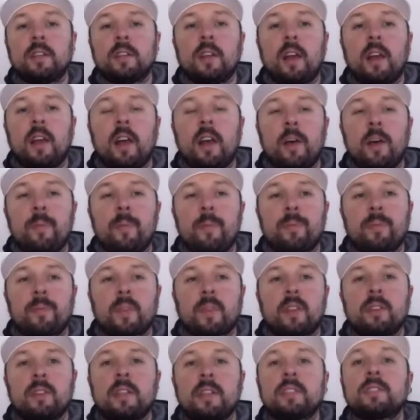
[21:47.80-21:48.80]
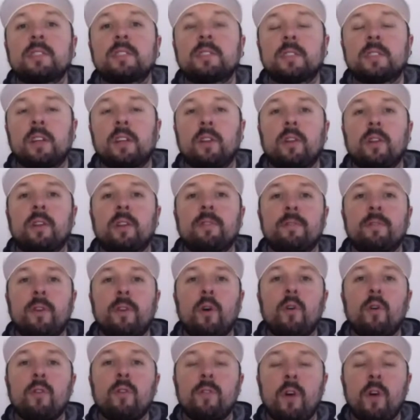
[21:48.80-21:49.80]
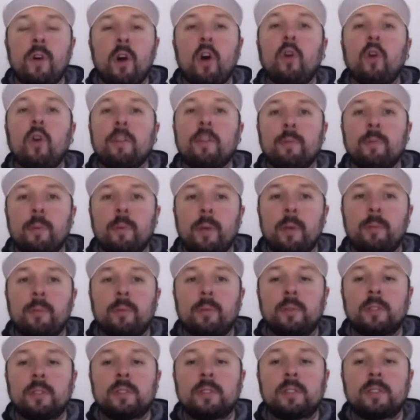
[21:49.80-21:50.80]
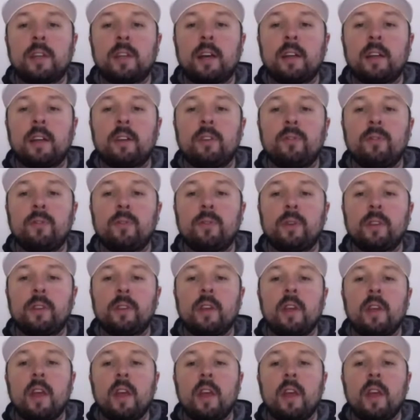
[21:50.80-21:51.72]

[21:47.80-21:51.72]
um, necessarily involve a whole heap of people to start off with,